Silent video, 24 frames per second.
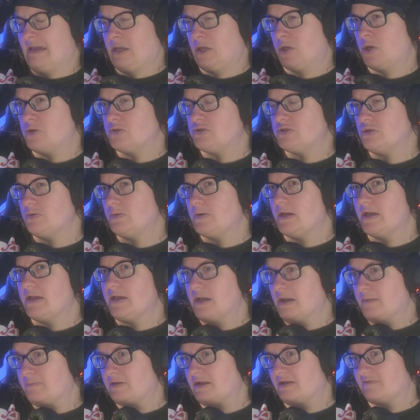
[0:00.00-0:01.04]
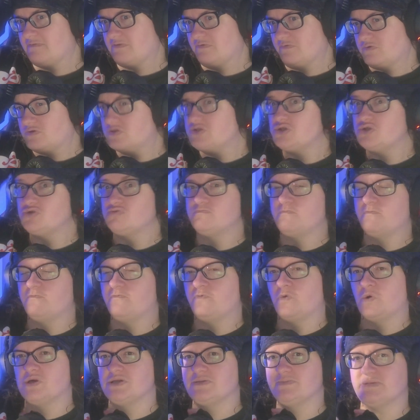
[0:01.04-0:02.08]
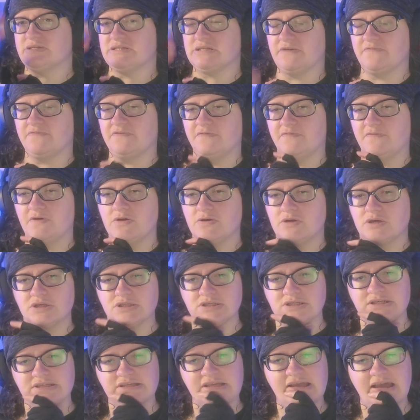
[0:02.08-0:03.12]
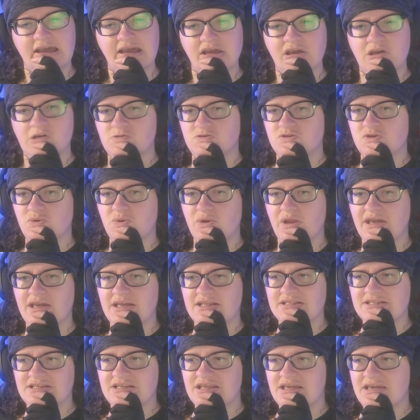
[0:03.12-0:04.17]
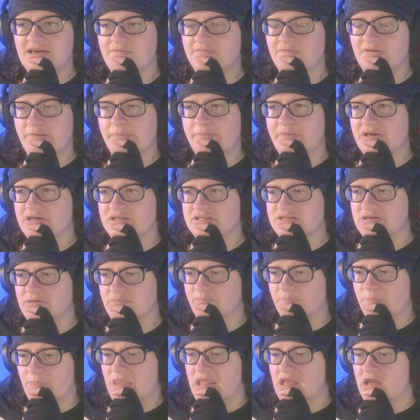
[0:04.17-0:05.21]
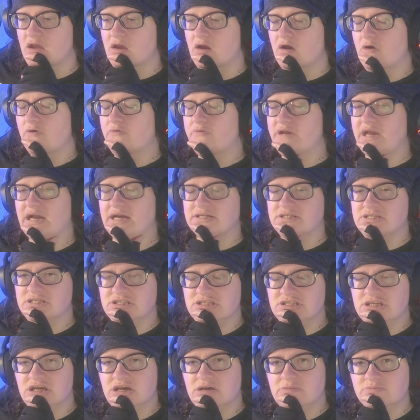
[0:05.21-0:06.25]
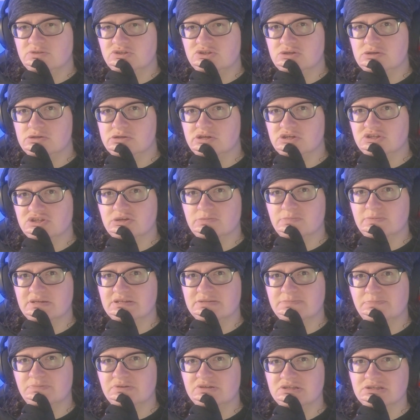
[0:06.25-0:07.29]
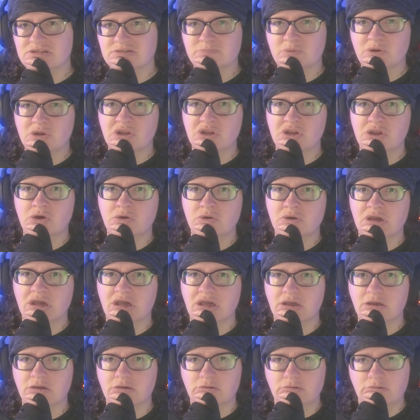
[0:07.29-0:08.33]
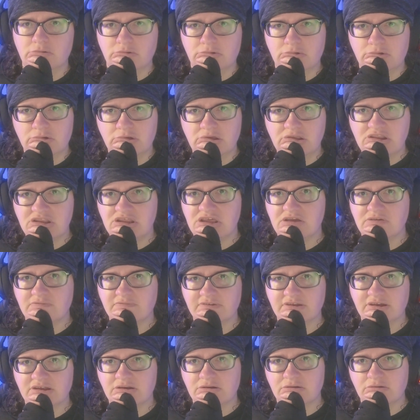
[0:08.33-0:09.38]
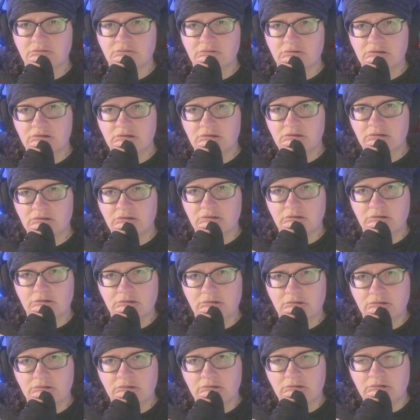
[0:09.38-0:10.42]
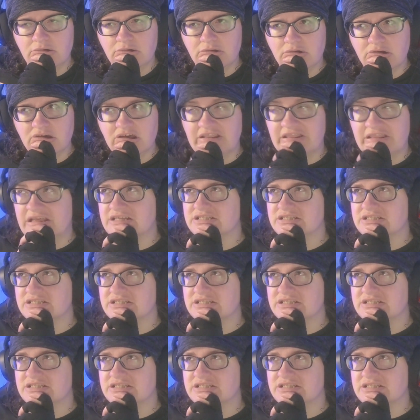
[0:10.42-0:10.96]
go too late. I'm going to have to force myself to focus because I can't go too late into the evening because I'm reacting to Studio Ghibli's Princess Mononoke in the evening. And that's